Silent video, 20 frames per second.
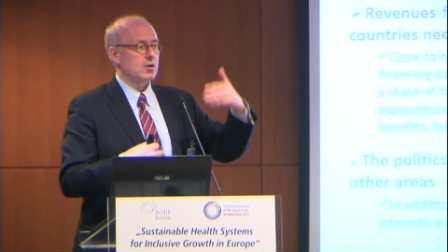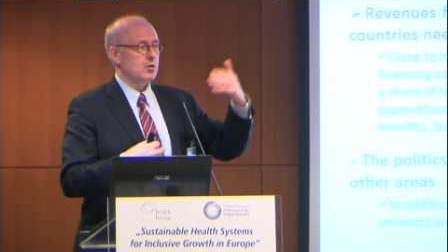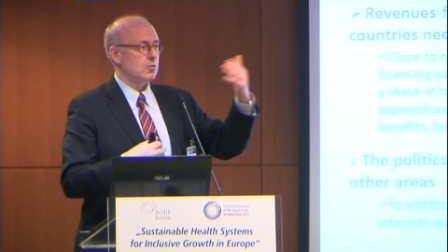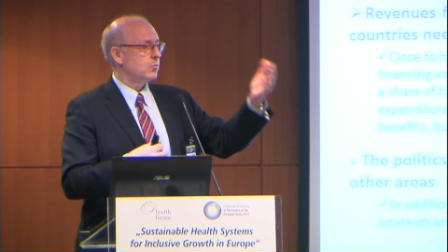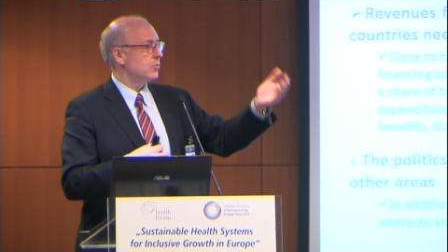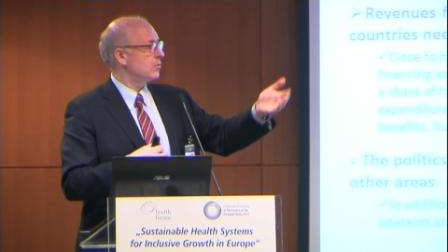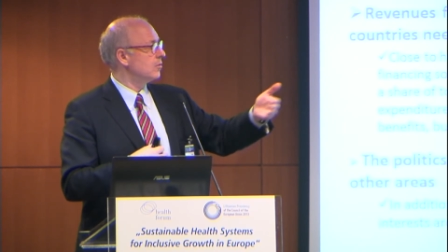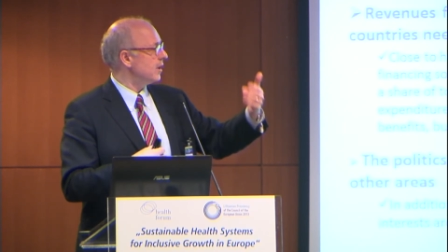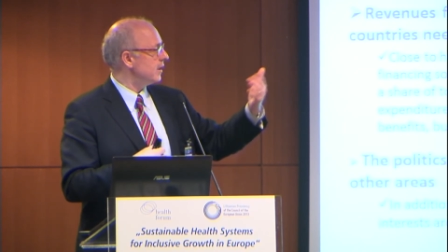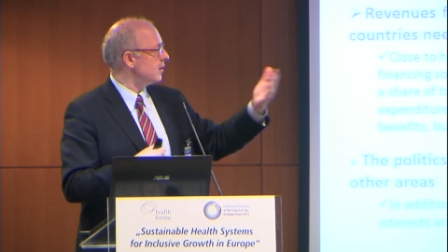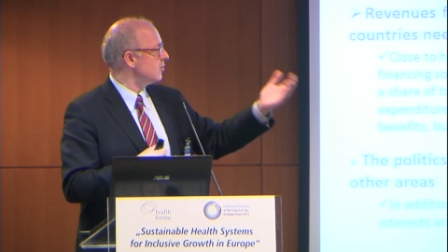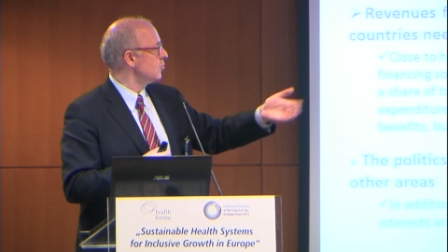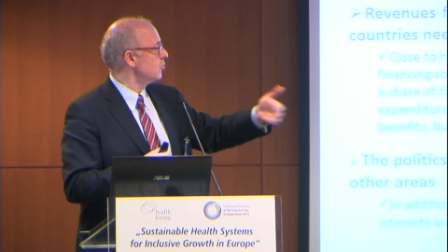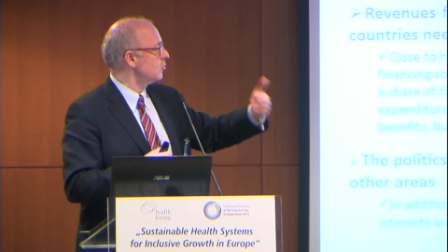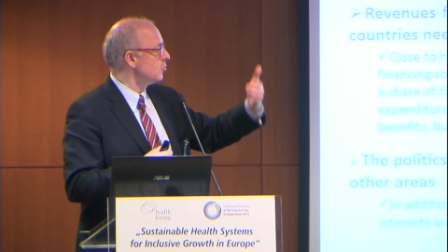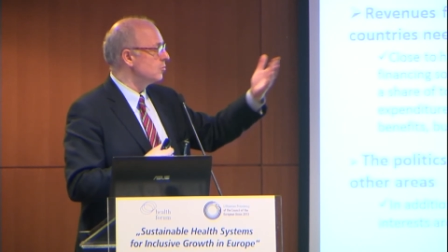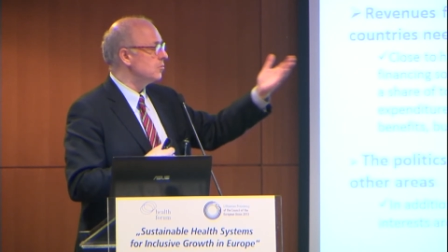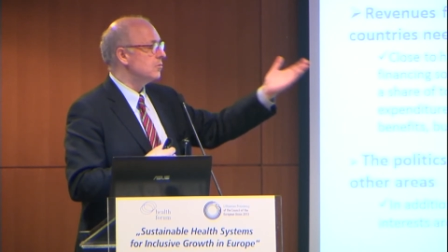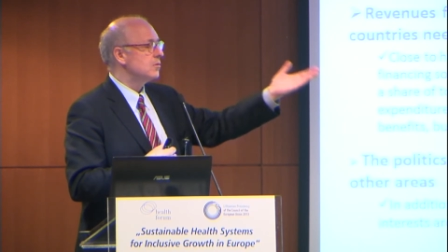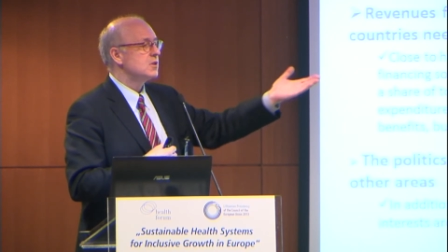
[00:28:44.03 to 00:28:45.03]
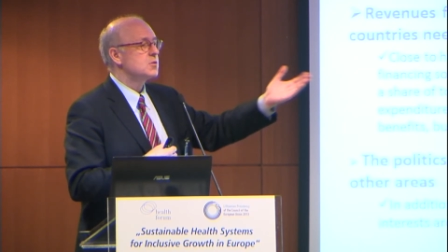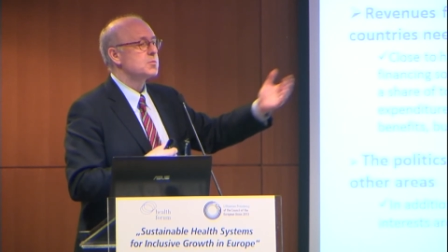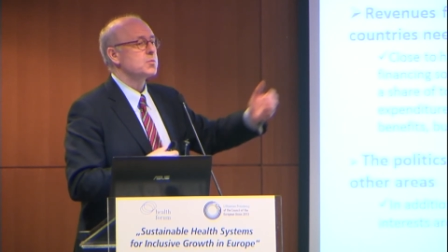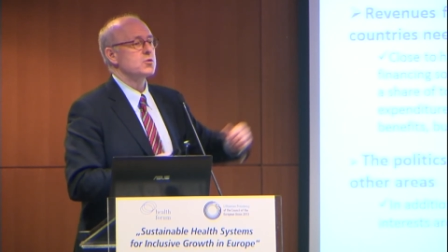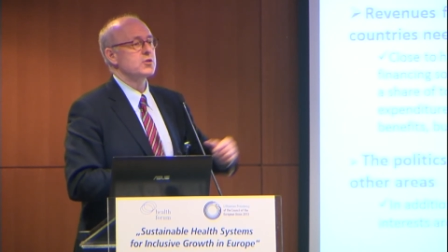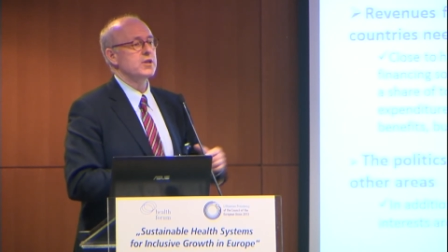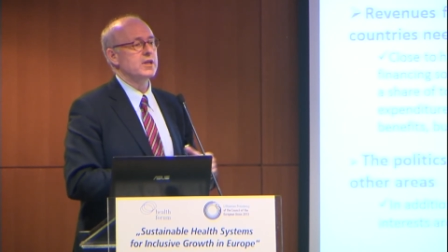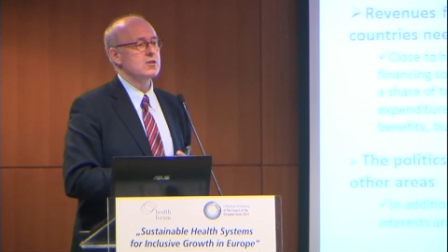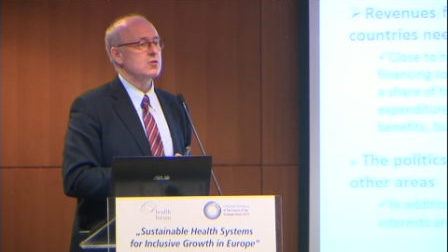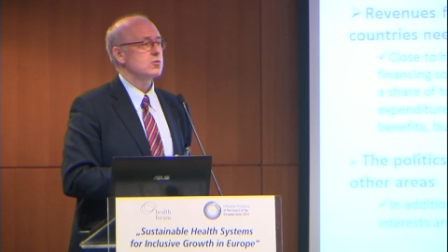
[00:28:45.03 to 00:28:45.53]
would like to do these
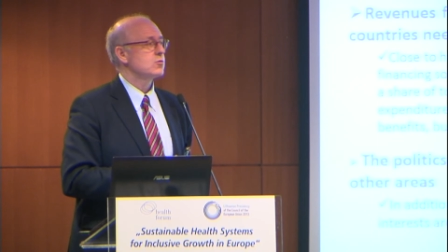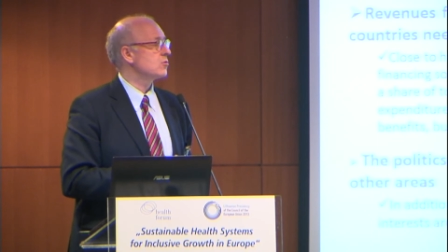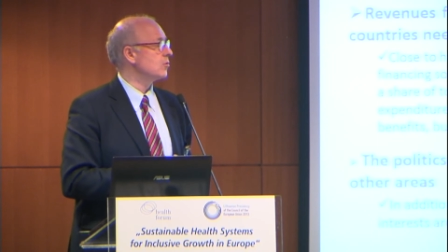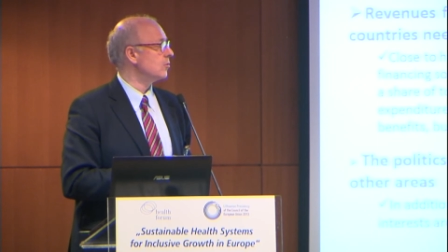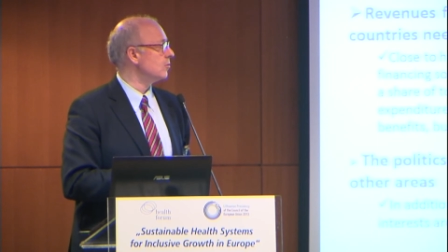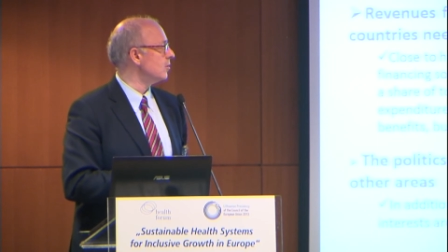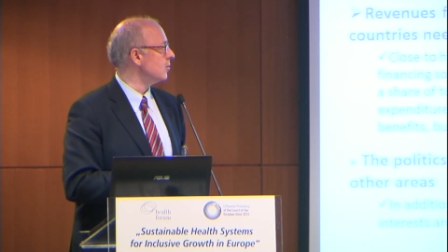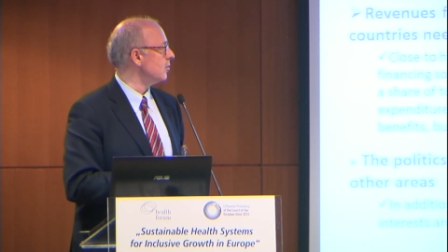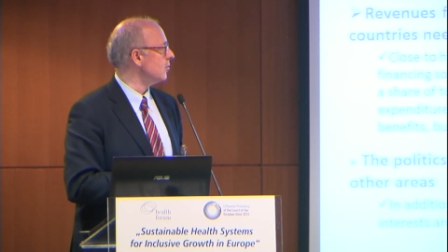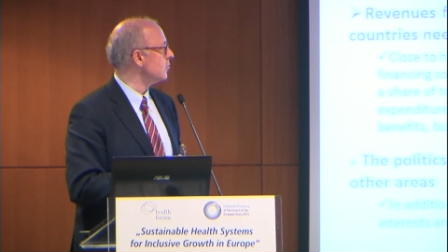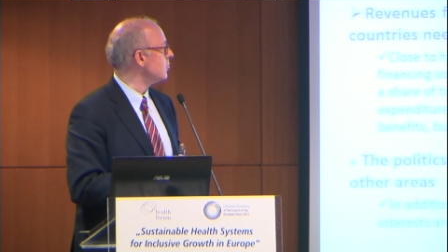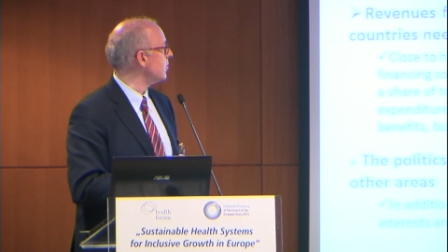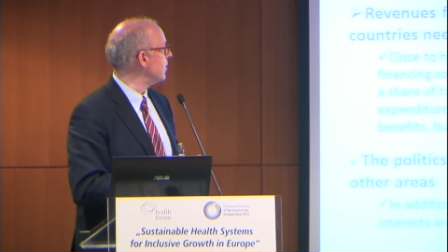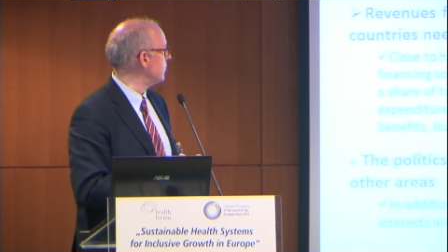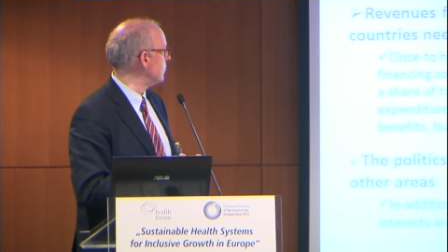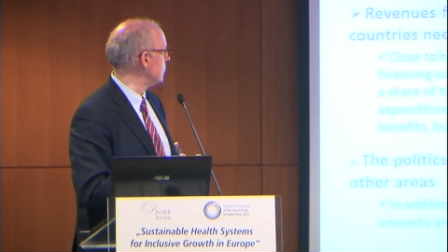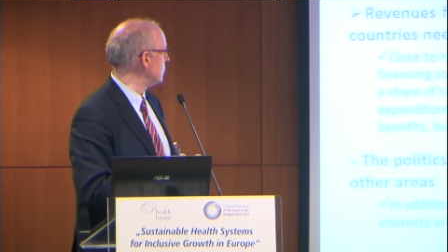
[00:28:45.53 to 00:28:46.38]
projections on the revenue